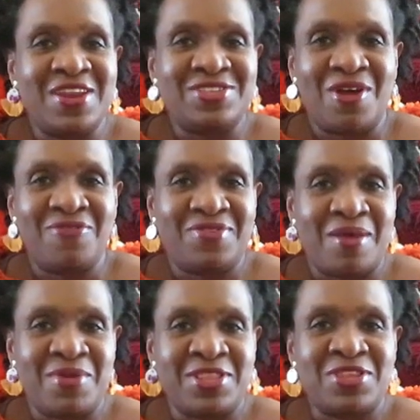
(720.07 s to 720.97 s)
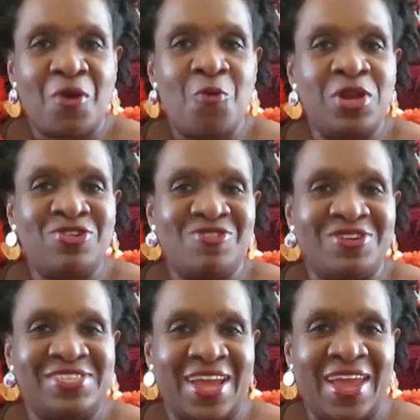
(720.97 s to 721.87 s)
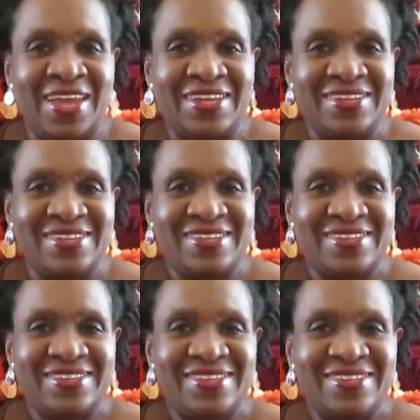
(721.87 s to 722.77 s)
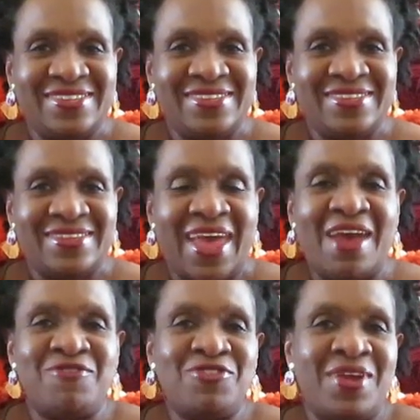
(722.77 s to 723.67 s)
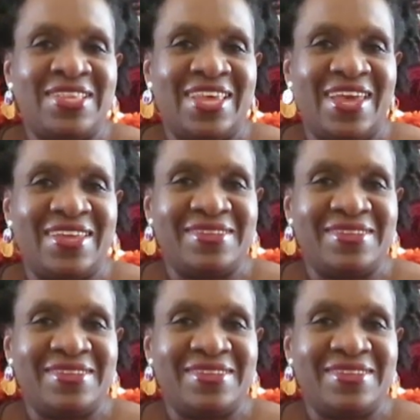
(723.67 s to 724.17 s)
is off limits when crocheting. Have a great day.